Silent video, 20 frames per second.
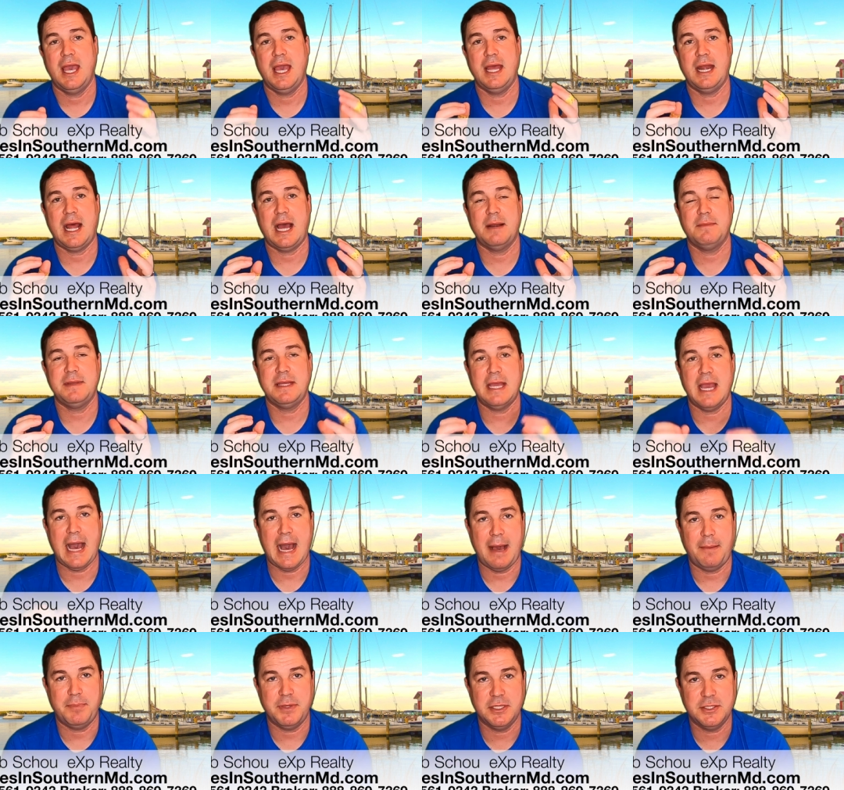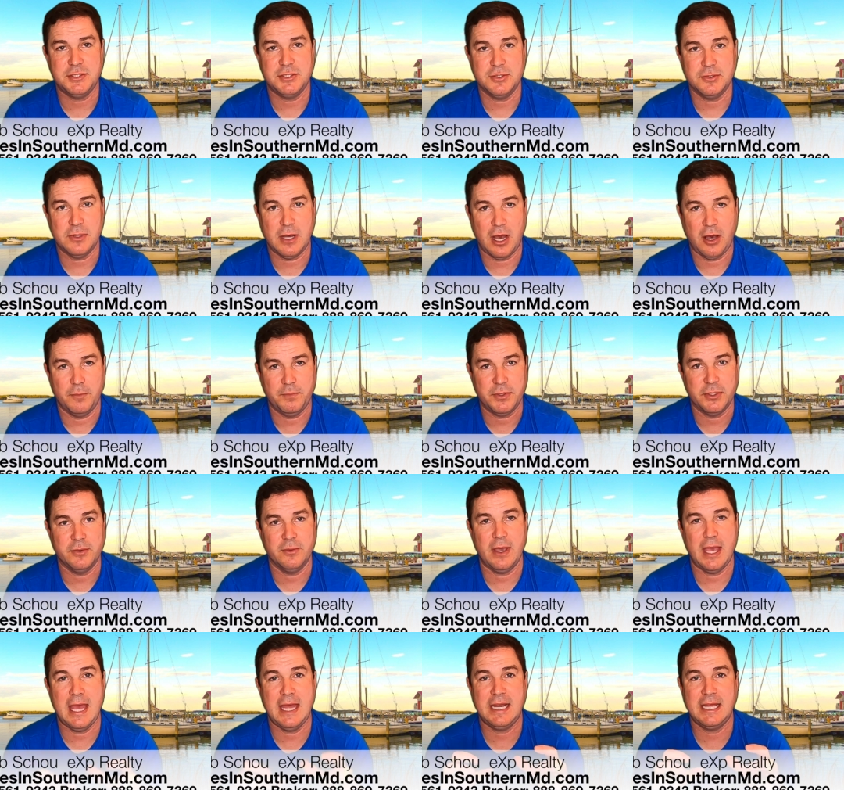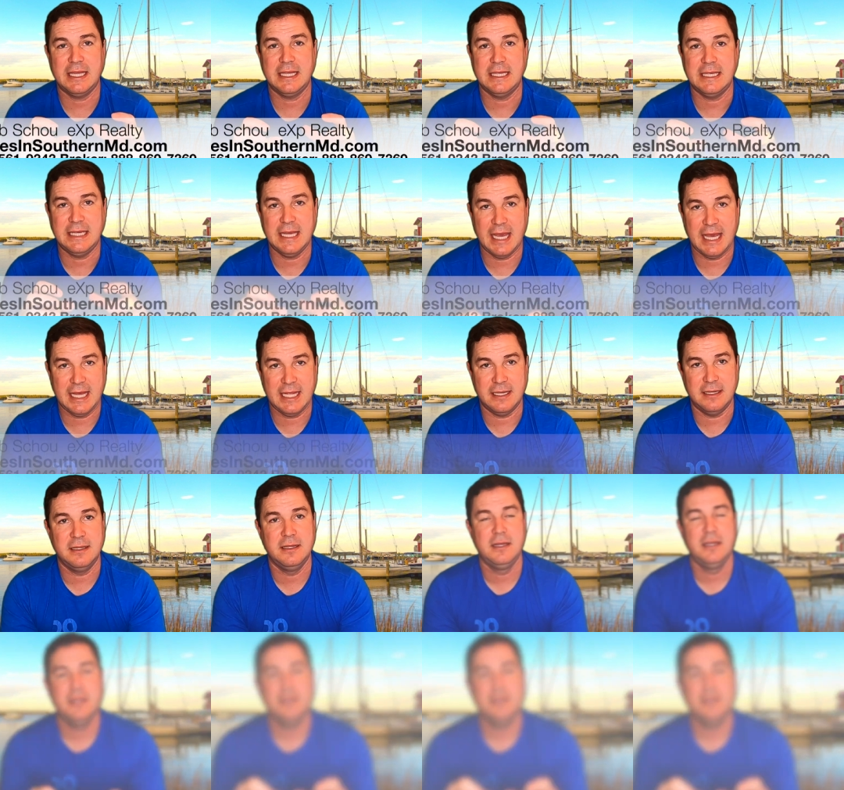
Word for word: and I'd be happy to help you. And again,